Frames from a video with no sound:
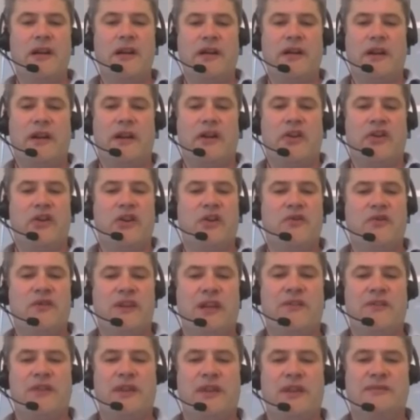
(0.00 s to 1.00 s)
You know, you've
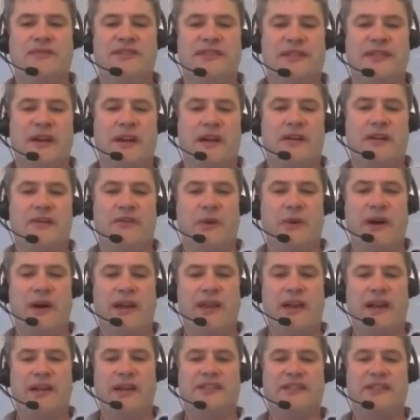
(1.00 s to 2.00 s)
given them stuff
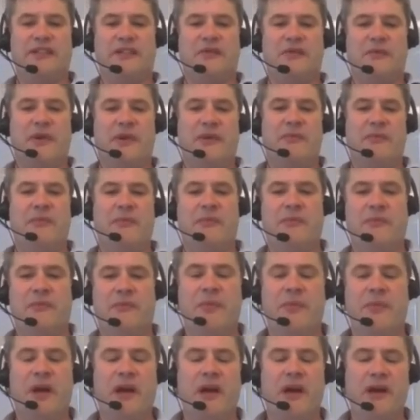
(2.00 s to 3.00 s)
where they've sort of been
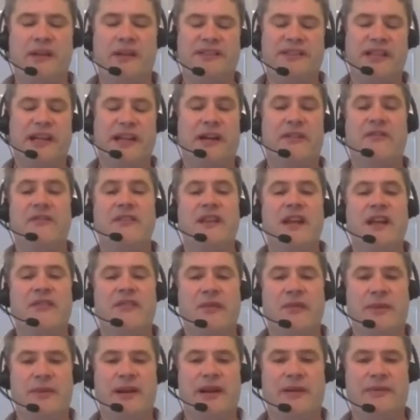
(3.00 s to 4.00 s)
uh, saying I've
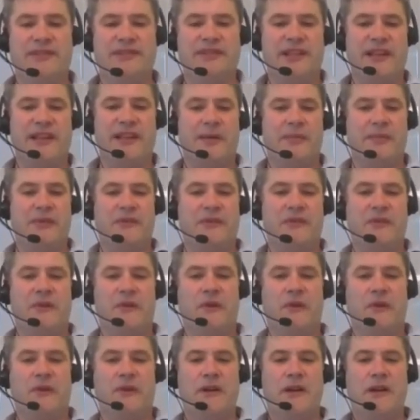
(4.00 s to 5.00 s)
never been able to see that
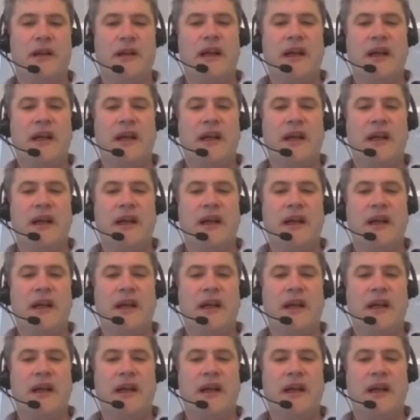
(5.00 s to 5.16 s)
before.